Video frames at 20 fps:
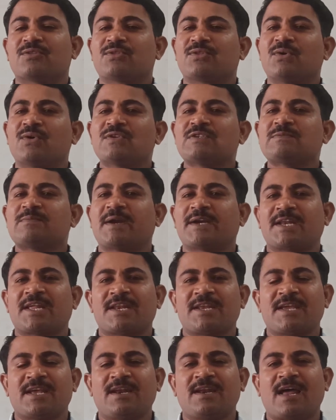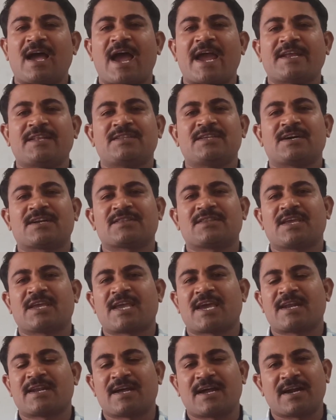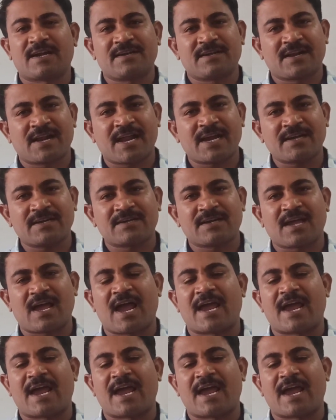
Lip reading: those material either they can attract,